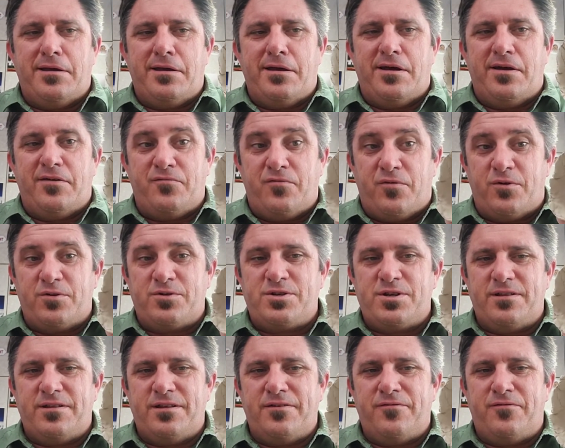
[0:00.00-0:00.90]

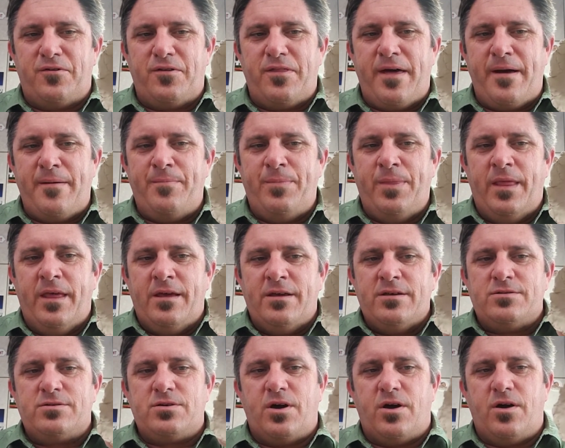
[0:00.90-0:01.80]
unfortunately for them.
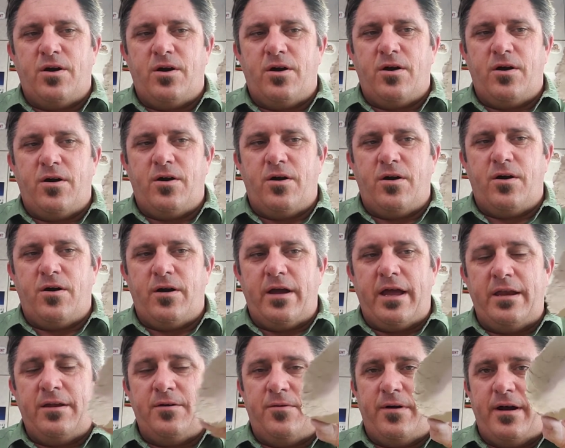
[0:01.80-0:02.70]
So
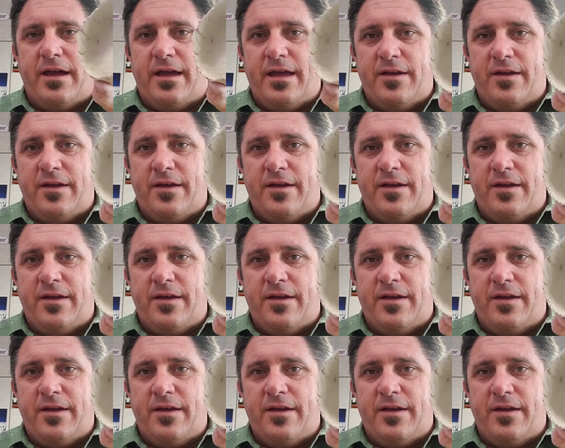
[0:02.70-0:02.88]
anyway,